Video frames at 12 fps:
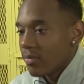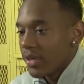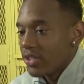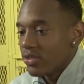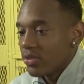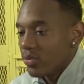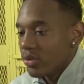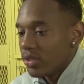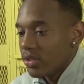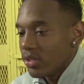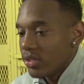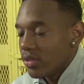make sure
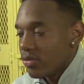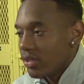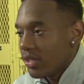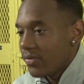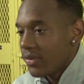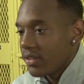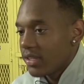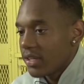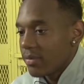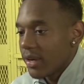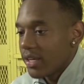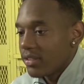we're good on defense.
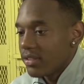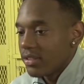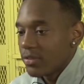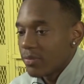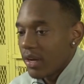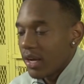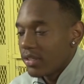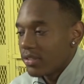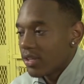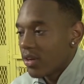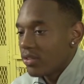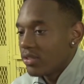Everybody's in their
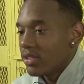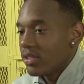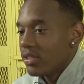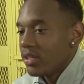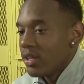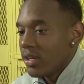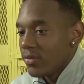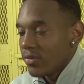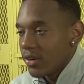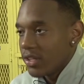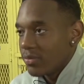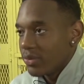spots. Talk to the
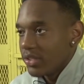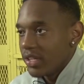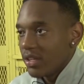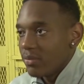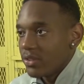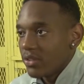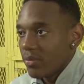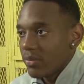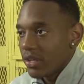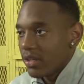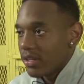freshmen. Tell them it's going to be